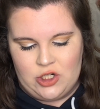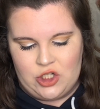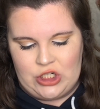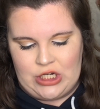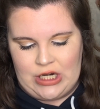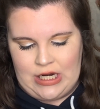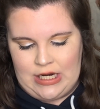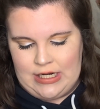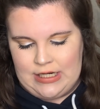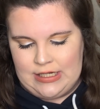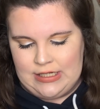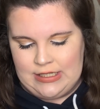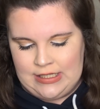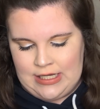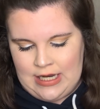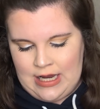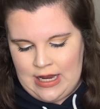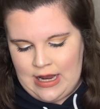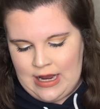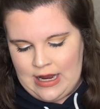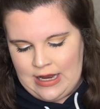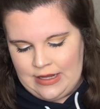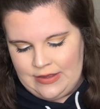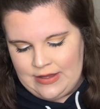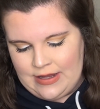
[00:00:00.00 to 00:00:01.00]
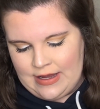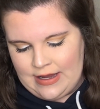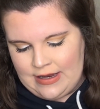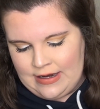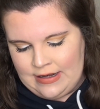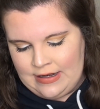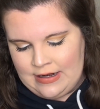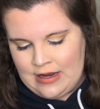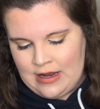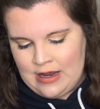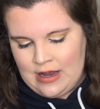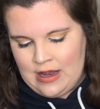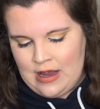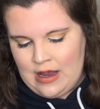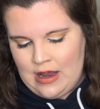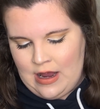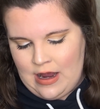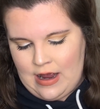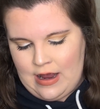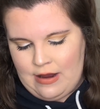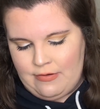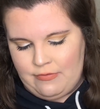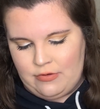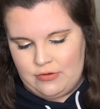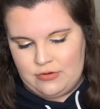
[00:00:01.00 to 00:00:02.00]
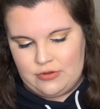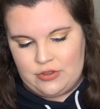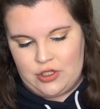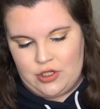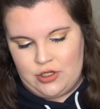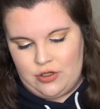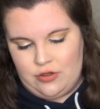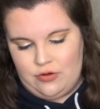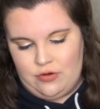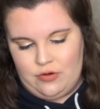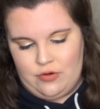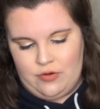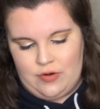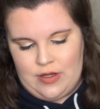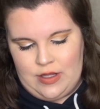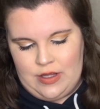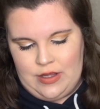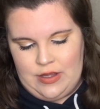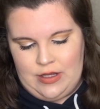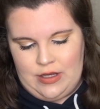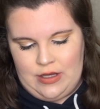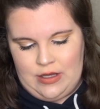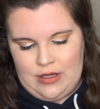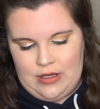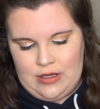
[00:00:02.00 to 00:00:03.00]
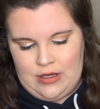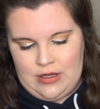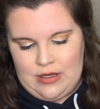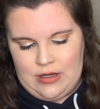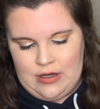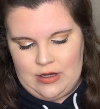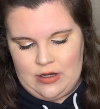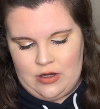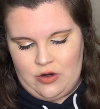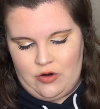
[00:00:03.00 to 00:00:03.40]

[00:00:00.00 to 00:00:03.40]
shades, and then I will do the